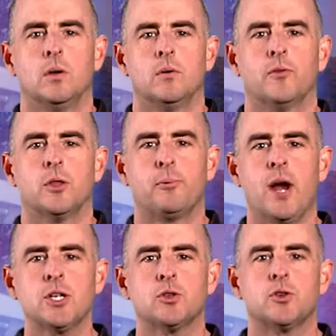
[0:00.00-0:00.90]
For the
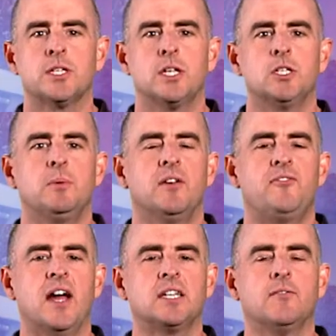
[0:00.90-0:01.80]
pressure dressing to be
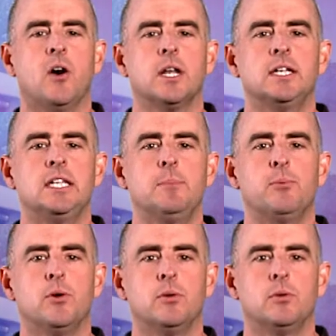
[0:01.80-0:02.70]
effective on a deep
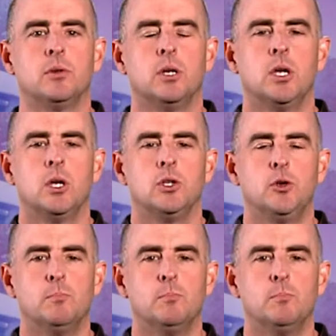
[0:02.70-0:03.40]
wound, you